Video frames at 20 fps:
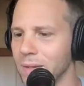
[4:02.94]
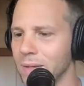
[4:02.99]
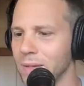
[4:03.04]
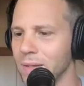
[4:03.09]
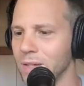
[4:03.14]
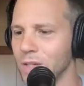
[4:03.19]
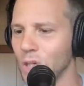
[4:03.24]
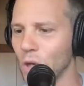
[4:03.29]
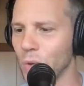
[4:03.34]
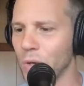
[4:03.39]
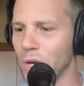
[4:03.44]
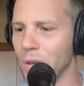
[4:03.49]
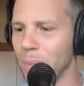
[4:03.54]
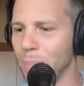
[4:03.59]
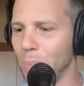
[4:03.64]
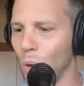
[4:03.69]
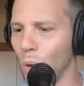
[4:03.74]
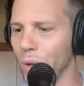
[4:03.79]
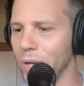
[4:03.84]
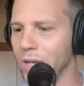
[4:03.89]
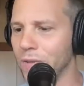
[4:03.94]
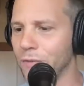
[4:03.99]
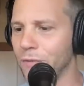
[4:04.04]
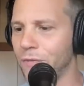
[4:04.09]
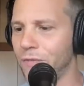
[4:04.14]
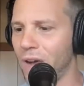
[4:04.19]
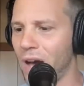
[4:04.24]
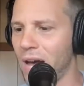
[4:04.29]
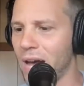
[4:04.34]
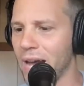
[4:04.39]
Showed it at
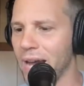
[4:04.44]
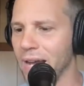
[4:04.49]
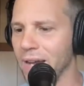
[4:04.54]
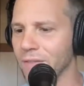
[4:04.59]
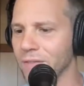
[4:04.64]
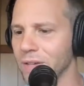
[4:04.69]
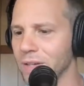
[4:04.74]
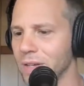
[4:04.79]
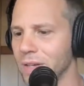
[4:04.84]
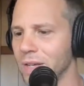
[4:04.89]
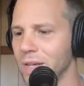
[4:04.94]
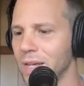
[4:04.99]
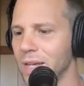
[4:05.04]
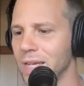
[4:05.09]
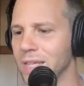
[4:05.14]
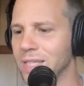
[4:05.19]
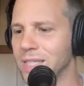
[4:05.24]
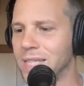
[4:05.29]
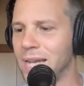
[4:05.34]
0.5. It's